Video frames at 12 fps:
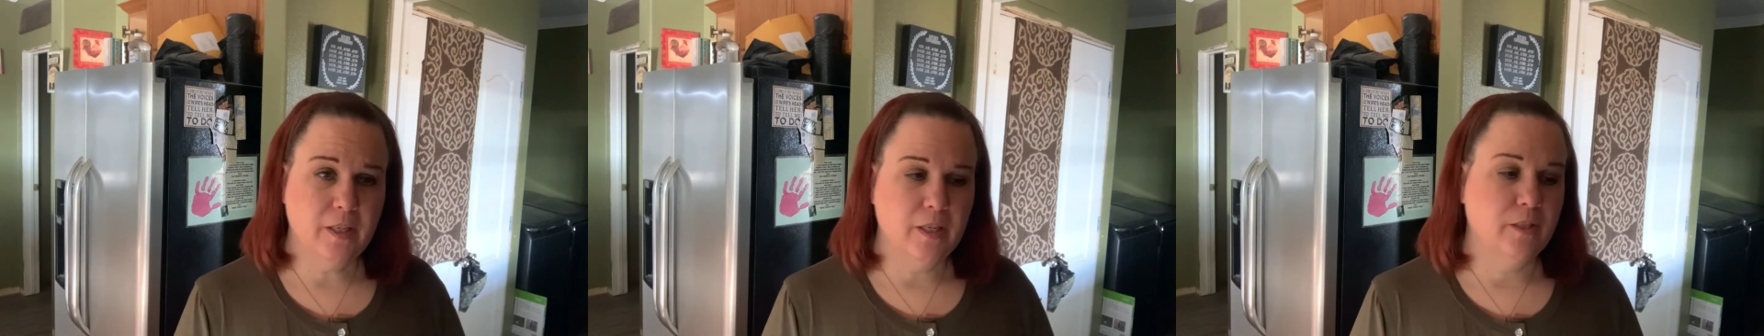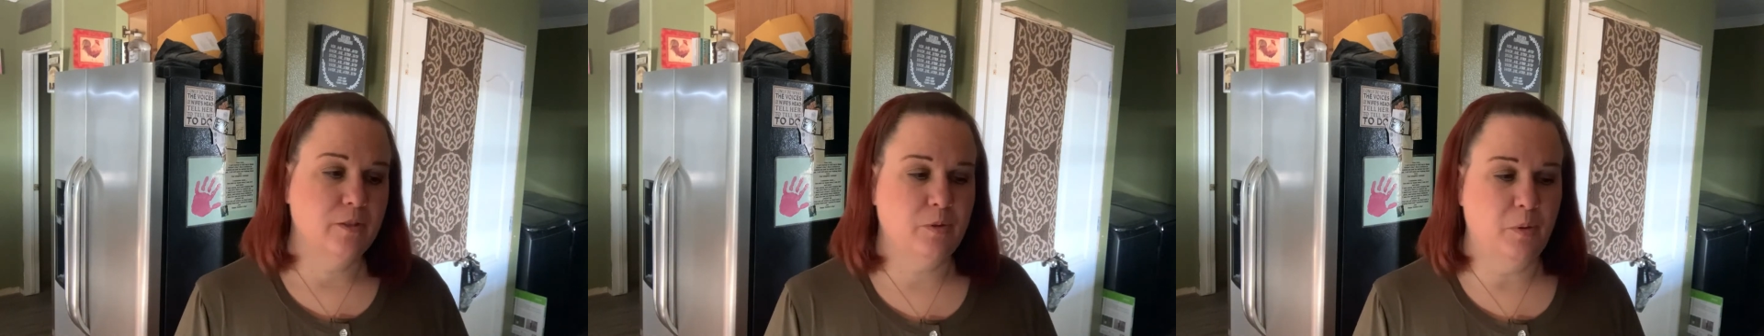
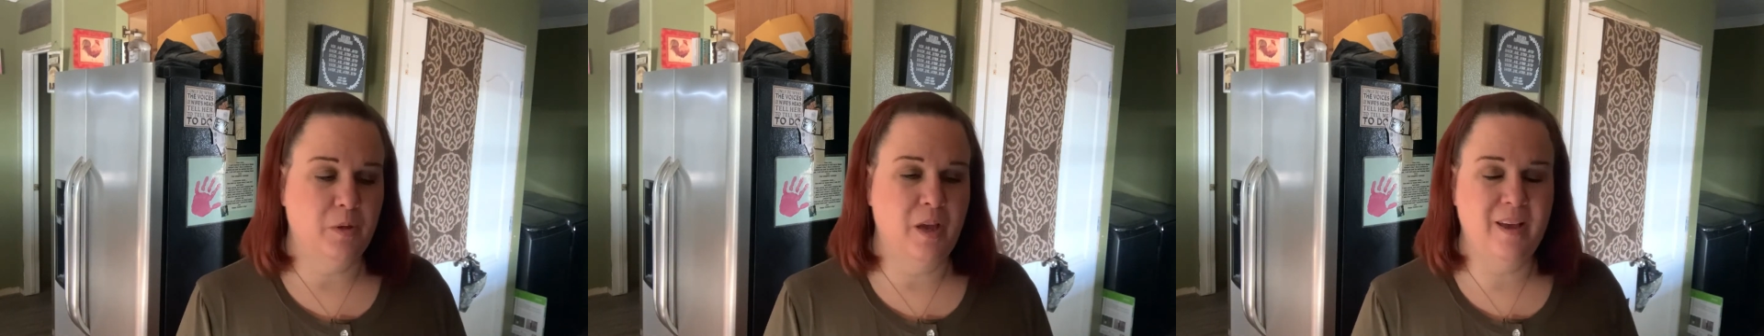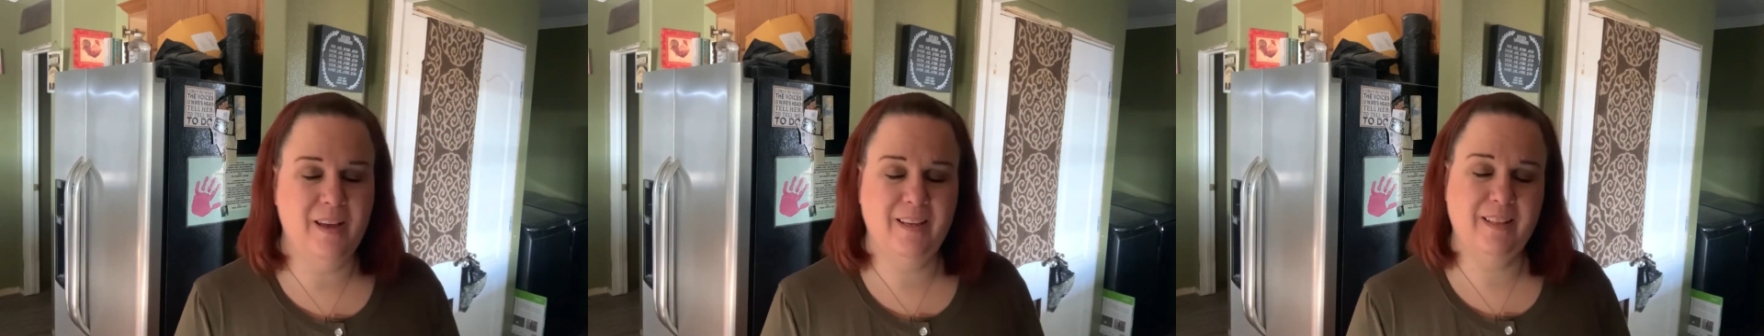so
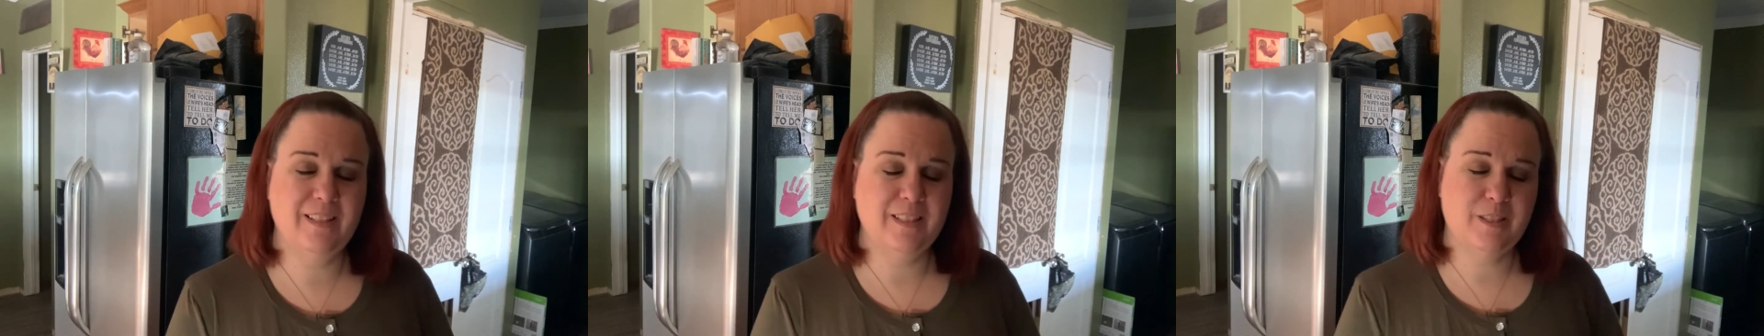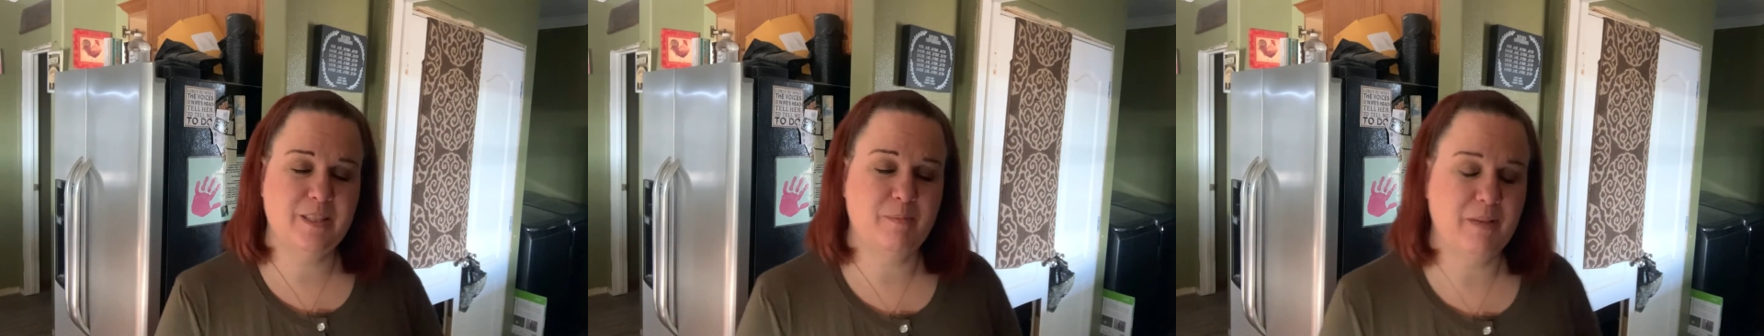
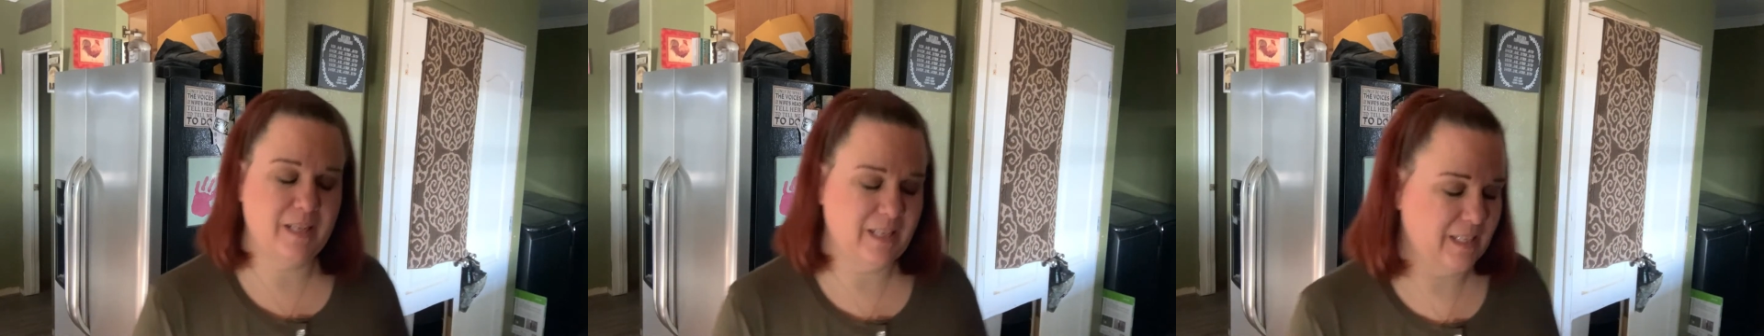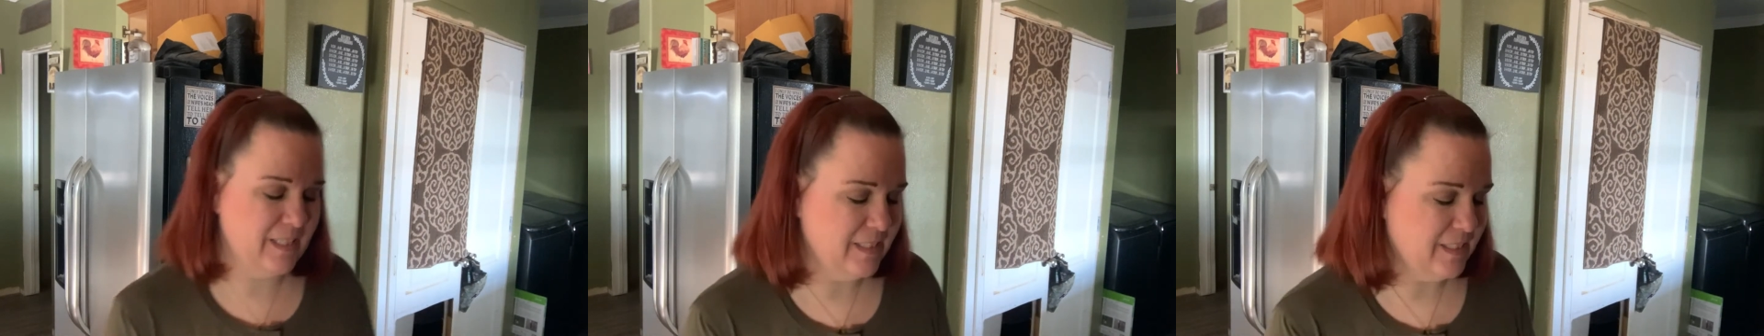this to make it
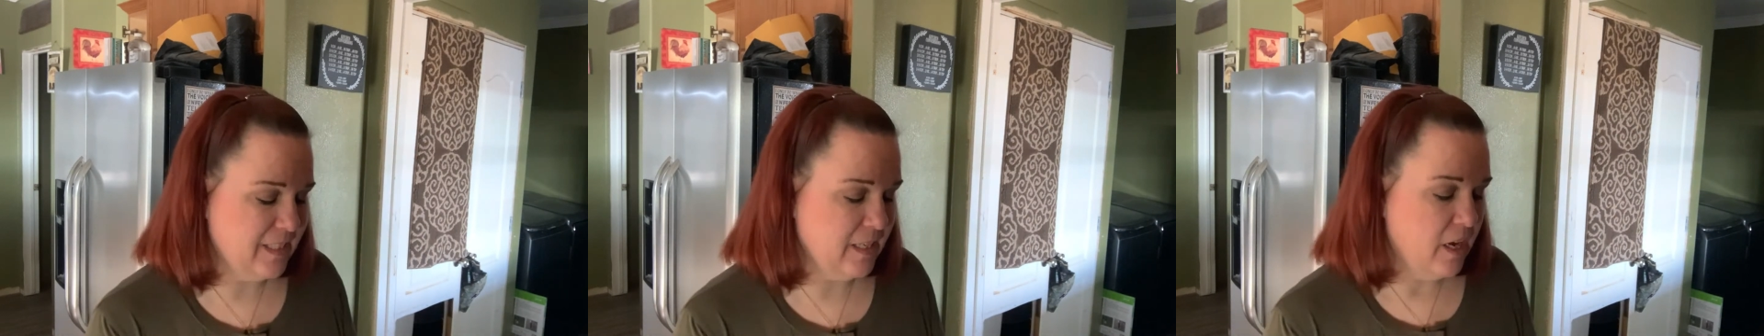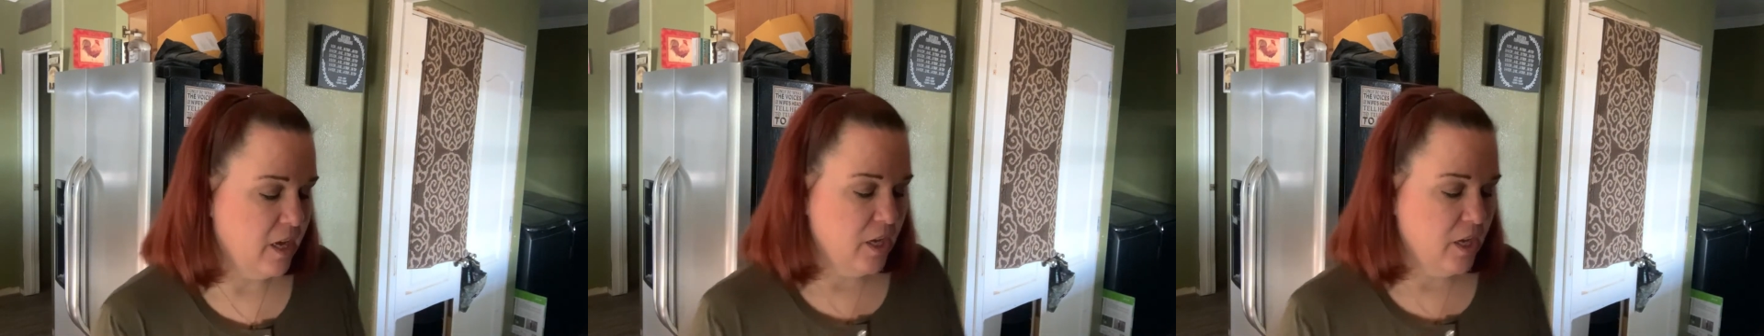easy,